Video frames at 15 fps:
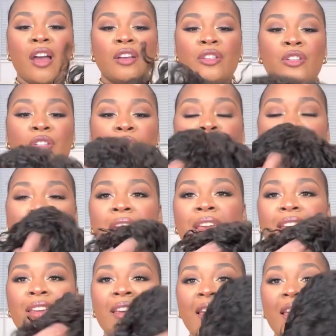So
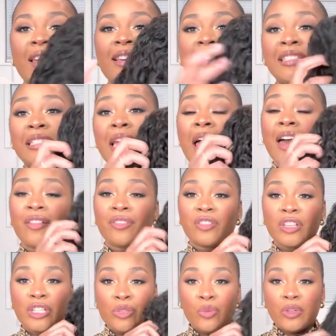yes,
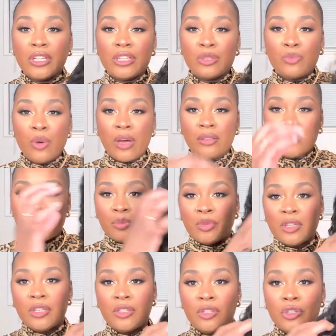this one is about to
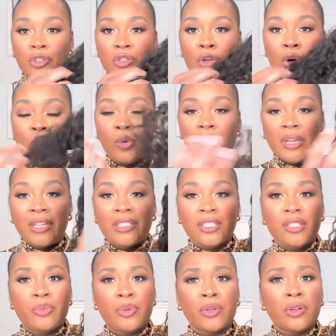be so easy
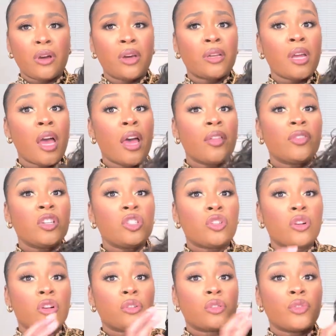to put on. These
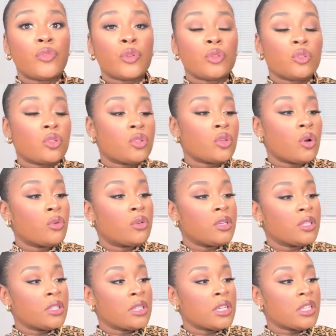curls feel so
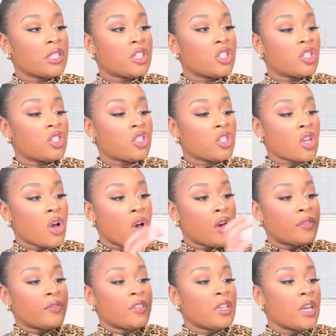good,
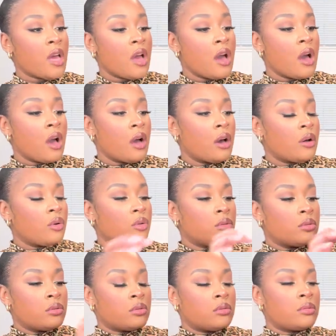soft.
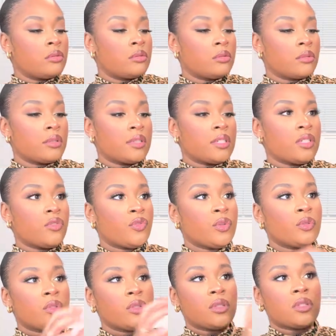Ooh, this
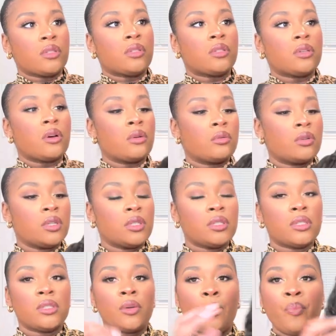feels so
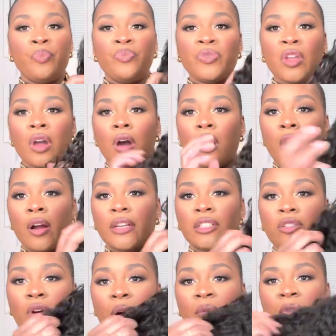good. All right,
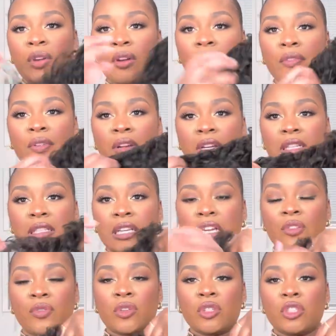so I'm very, very
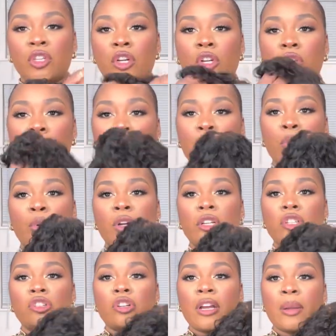excited for this curly unit. We're
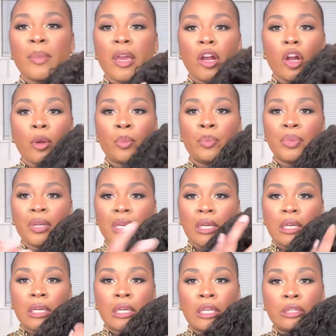gonna try to make her
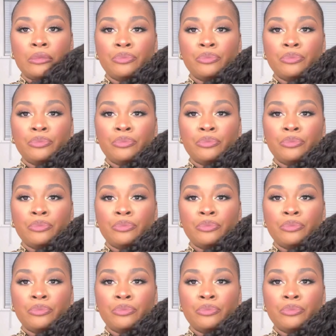big.